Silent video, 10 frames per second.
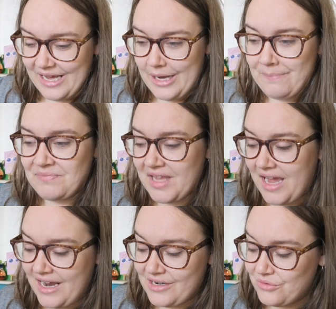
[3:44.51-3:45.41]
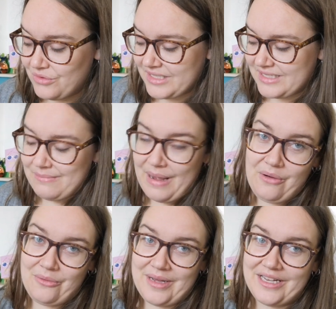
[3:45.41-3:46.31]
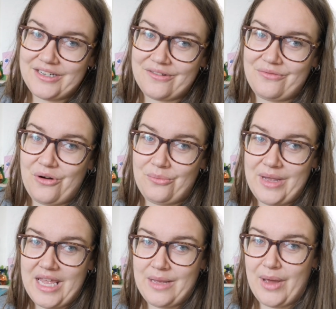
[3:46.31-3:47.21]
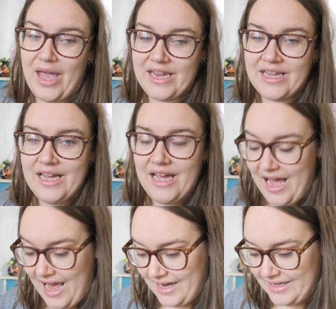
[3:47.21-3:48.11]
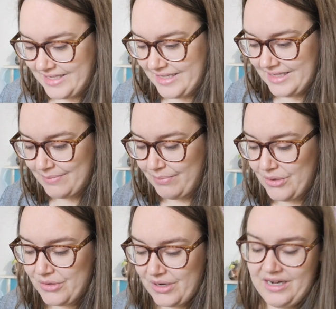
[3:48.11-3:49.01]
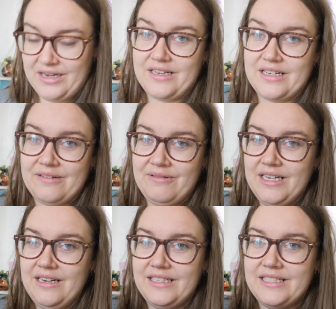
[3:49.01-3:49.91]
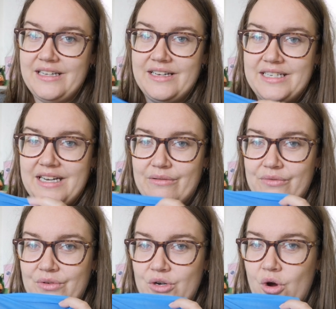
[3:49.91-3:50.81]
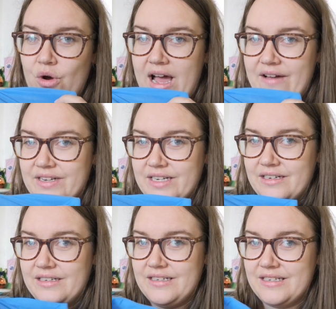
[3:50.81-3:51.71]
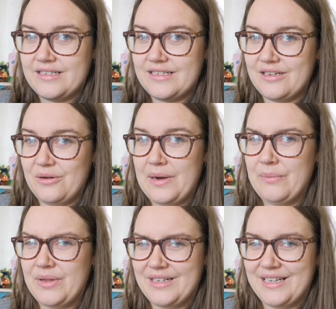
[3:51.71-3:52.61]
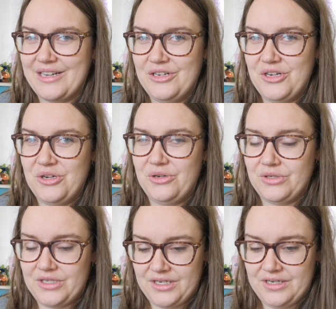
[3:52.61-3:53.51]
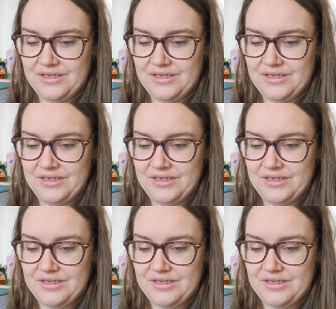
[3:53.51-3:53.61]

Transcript: Um, I ordered some power mesh from eBay, and it's in this blue colour because I really liked the idea of not having to sew it with like a nude